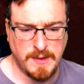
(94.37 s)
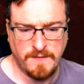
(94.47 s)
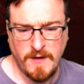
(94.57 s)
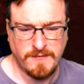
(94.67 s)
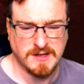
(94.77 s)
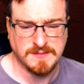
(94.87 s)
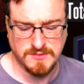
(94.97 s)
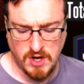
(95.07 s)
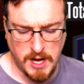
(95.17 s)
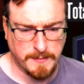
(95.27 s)
If I've got some
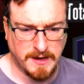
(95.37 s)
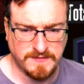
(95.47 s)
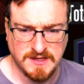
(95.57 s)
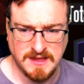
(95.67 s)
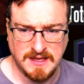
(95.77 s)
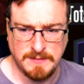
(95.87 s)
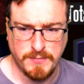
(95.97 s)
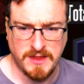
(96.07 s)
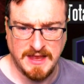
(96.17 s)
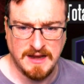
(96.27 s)
time left in the by
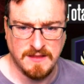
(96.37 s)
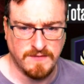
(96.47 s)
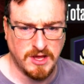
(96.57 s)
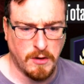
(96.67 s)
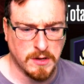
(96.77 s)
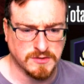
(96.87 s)
the end of the video, I'll